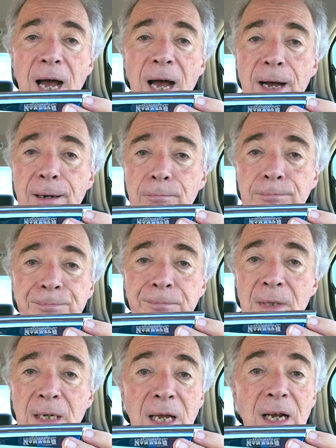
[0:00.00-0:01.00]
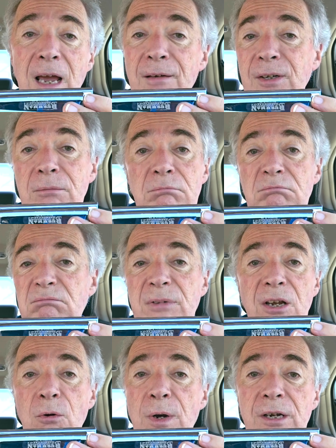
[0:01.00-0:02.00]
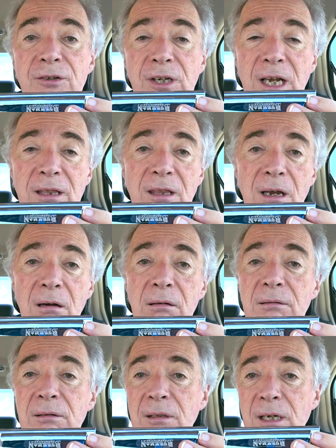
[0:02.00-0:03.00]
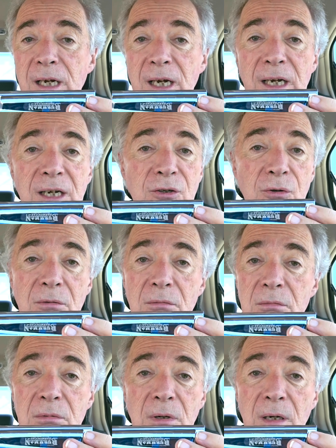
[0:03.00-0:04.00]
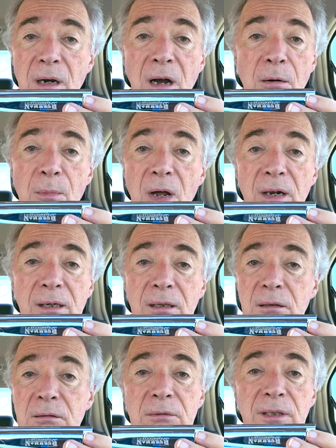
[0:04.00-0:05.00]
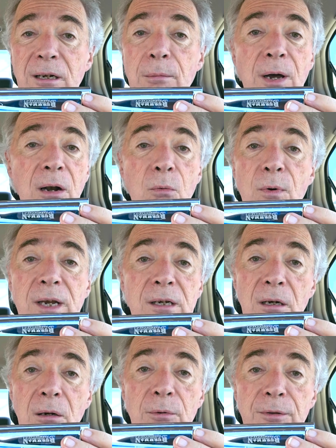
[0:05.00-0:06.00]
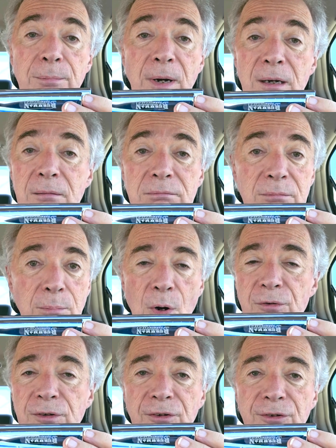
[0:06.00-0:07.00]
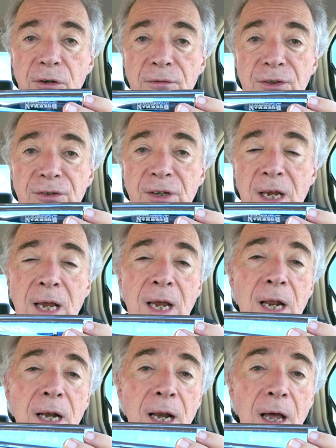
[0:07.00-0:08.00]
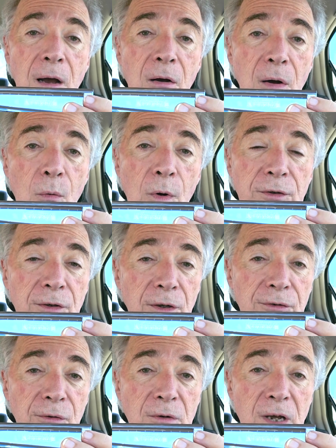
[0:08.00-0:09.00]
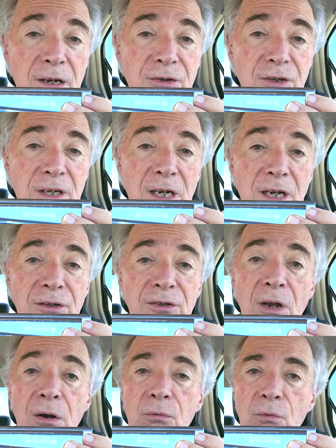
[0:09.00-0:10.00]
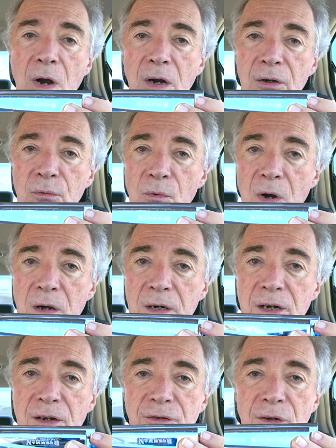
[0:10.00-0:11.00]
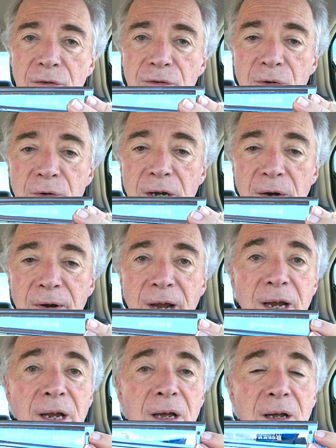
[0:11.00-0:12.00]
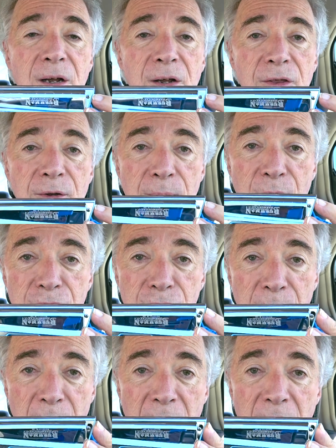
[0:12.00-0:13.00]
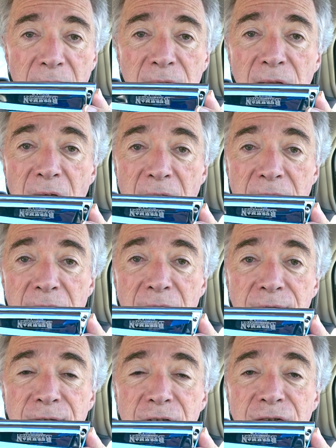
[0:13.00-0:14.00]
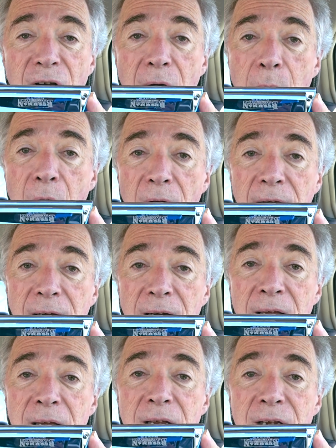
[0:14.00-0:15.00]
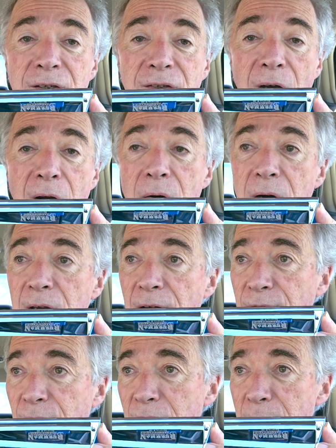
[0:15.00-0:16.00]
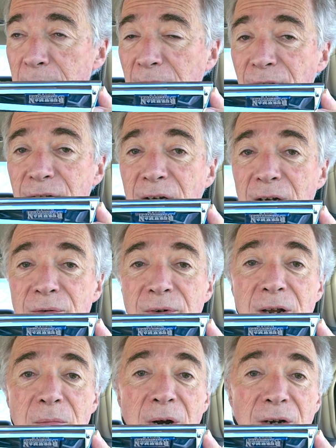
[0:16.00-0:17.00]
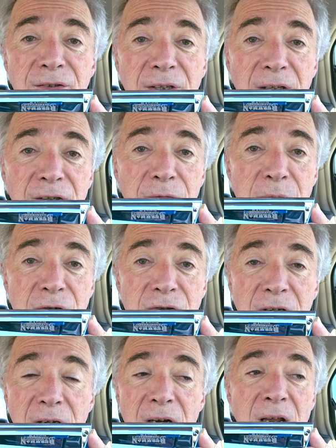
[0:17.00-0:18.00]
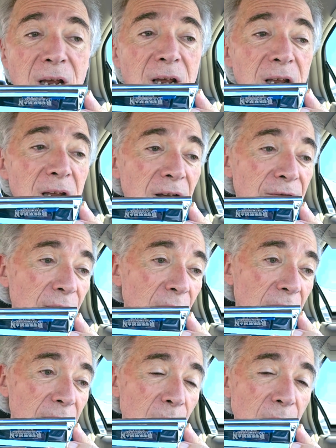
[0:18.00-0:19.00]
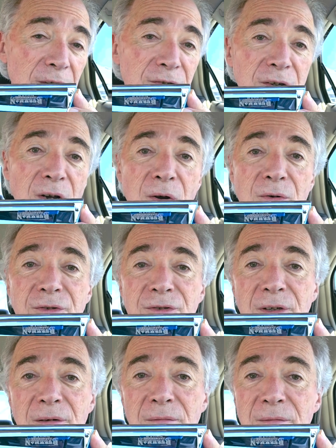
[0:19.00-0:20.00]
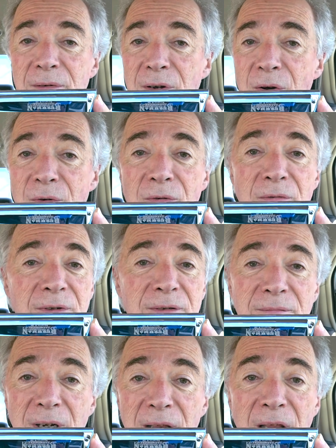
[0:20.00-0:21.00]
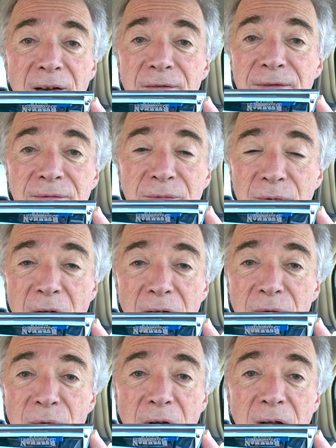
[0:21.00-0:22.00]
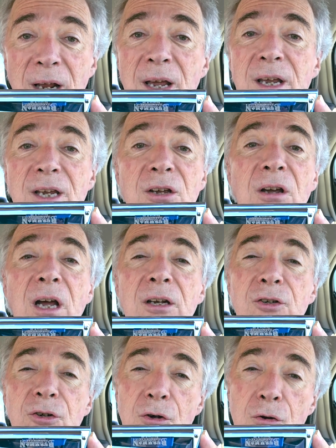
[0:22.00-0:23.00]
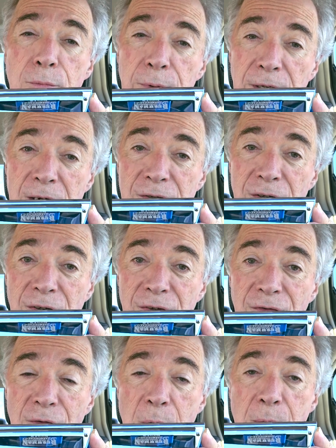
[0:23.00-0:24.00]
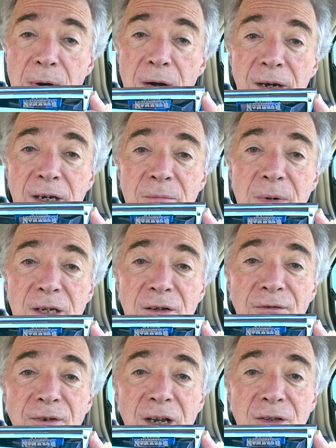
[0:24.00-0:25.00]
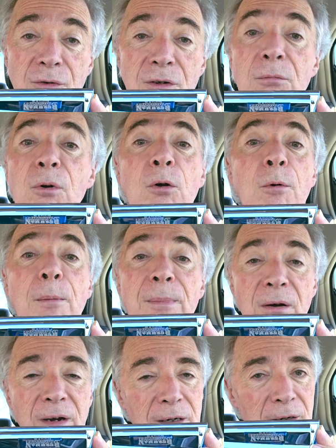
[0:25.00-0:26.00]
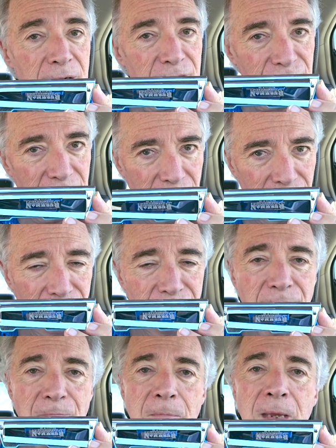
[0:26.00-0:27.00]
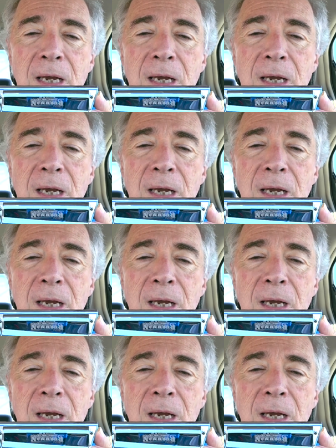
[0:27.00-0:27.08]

and have it take weeks to get there, he can get you a harmonica in about a week by postal service. Now, what's also nice is Rock and Ron is also carrying the Bushman line of this harmonica. So if you're in the middle of the country in Marcellus, Michigan, if you're on the West Coast and love Rock and Ron, you got 2 places from American American sellers